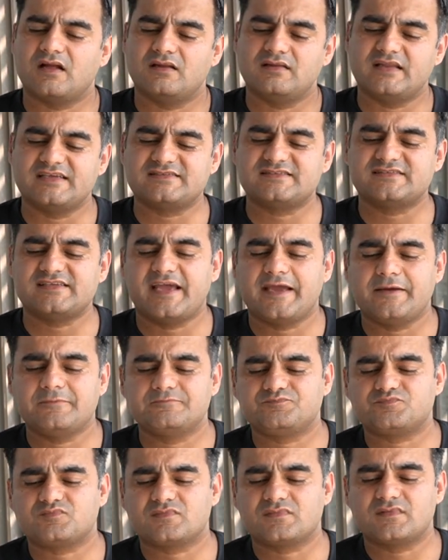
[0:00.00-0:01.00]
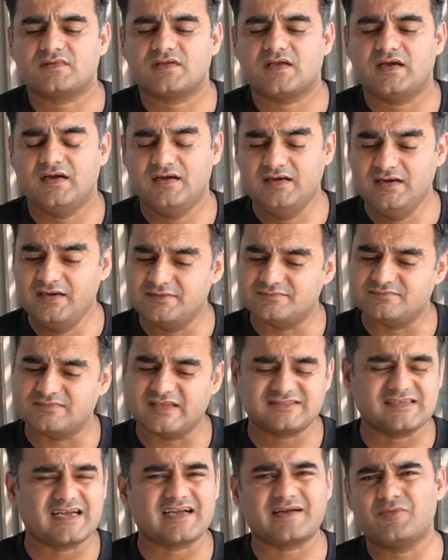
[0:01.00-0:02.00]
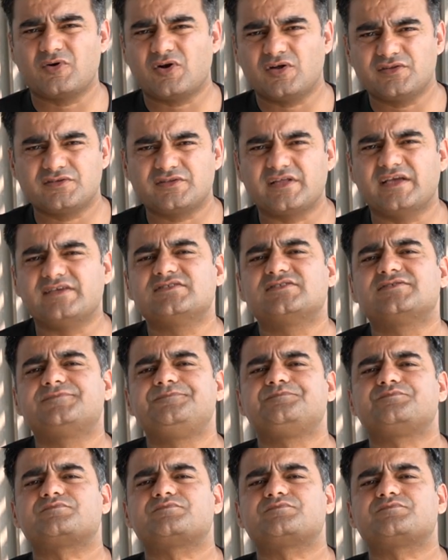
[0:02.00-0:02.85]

Let's say, let's talk about other things.